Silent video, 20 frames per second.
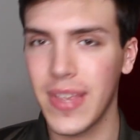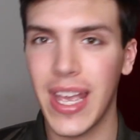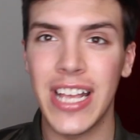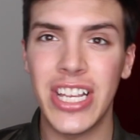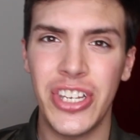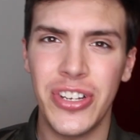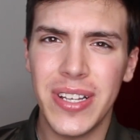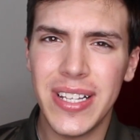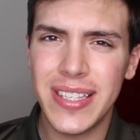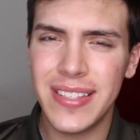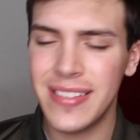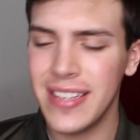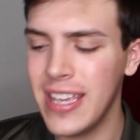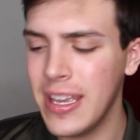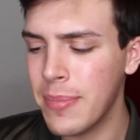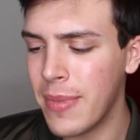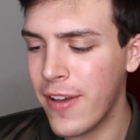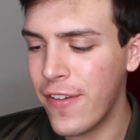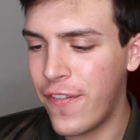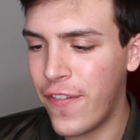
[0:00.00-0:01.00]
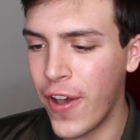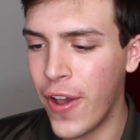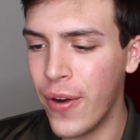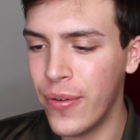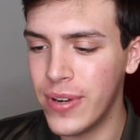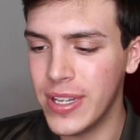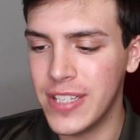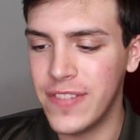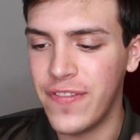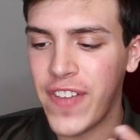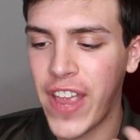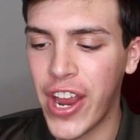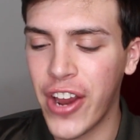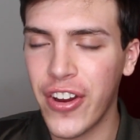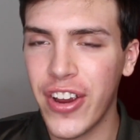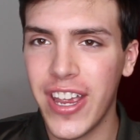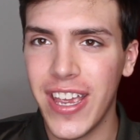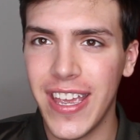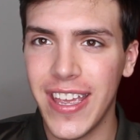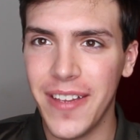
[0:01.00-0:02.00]
As you can see, my phone is
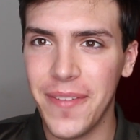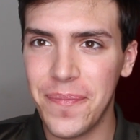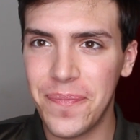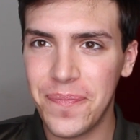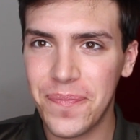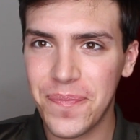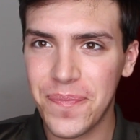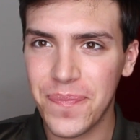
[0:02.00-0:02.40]
very